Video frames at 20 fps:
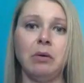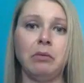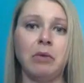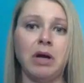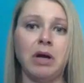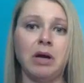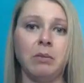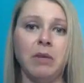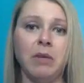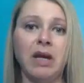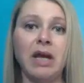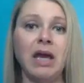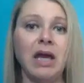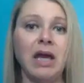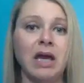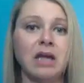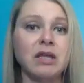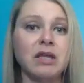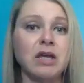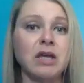would recommend
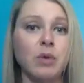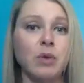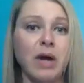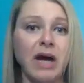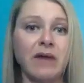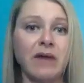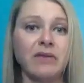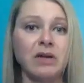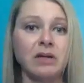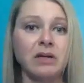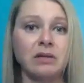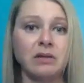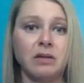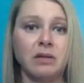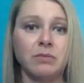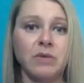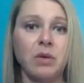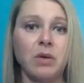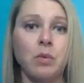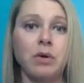that you have it in
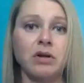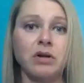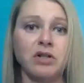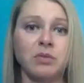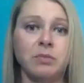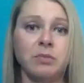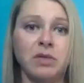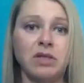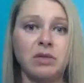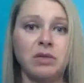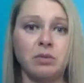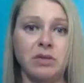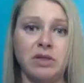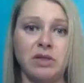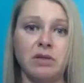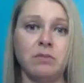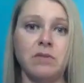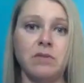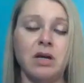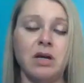something where it's mixed with
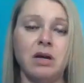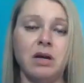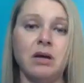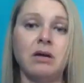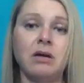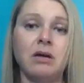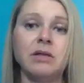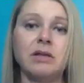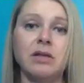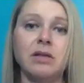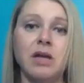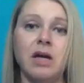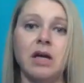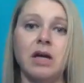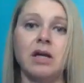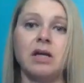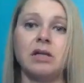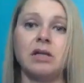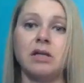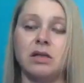something else,
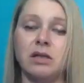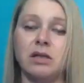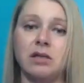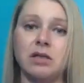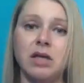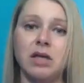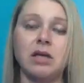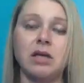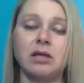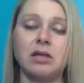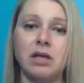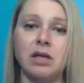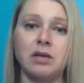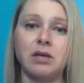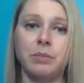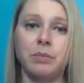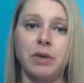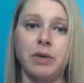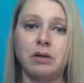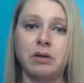that it doesn't taste
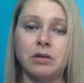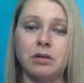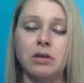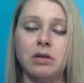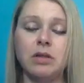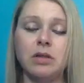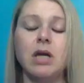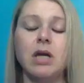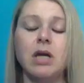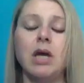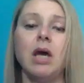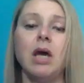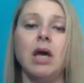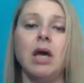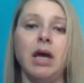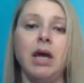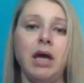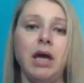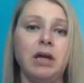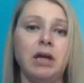as pungent,
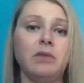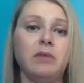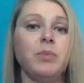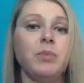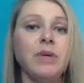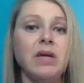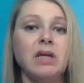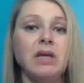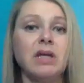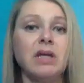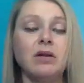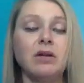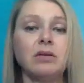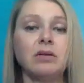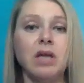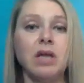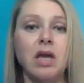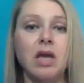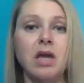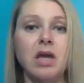and B, that you're
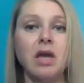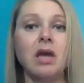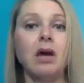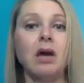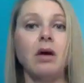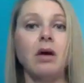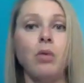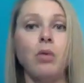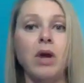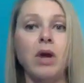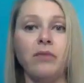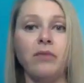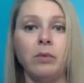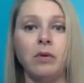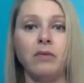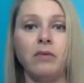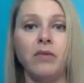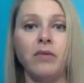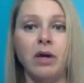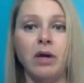taking it away from
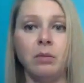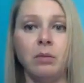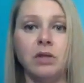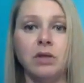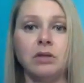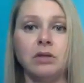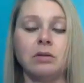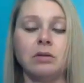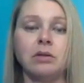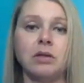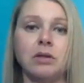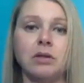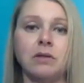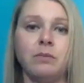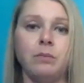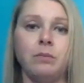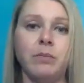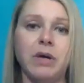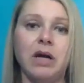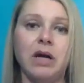your vitamins so it
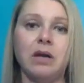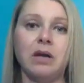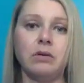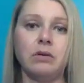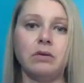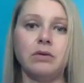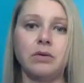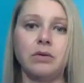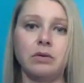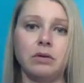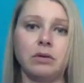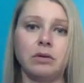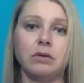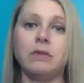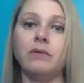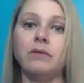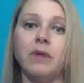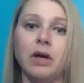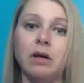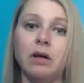doesn't bind those
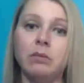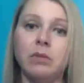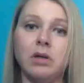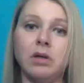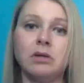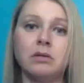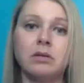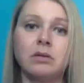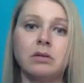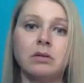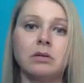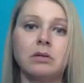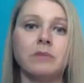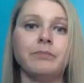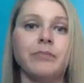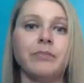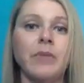critical vitamins.